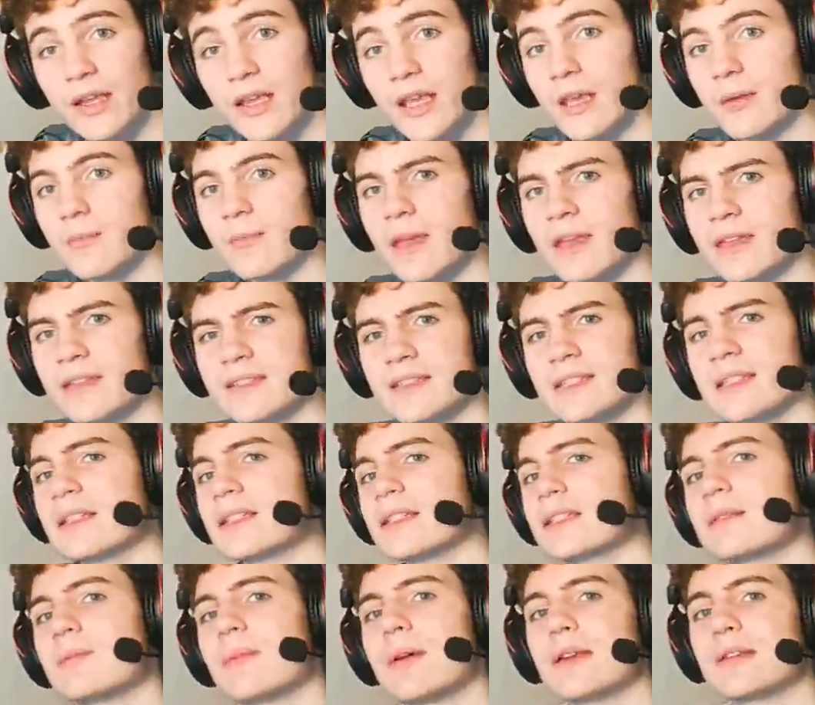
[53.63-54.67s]
It made
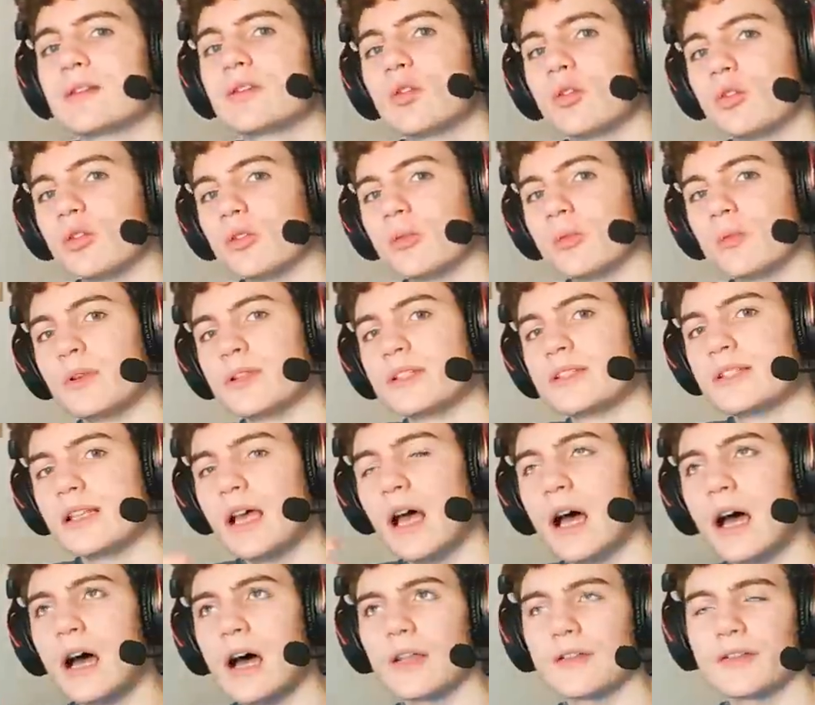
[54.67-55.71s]
sense to make tournaments
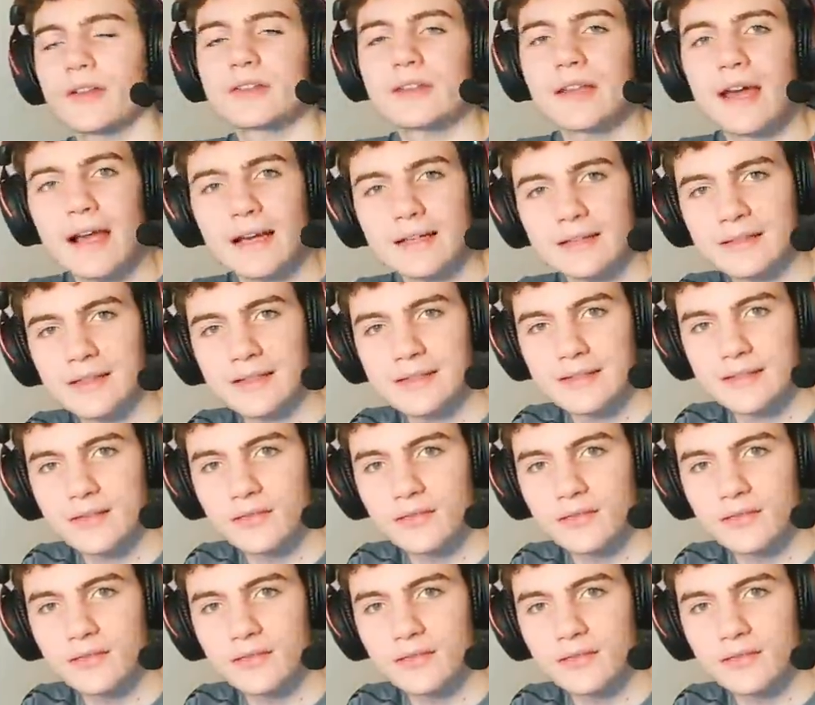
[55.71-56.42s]
harder to access the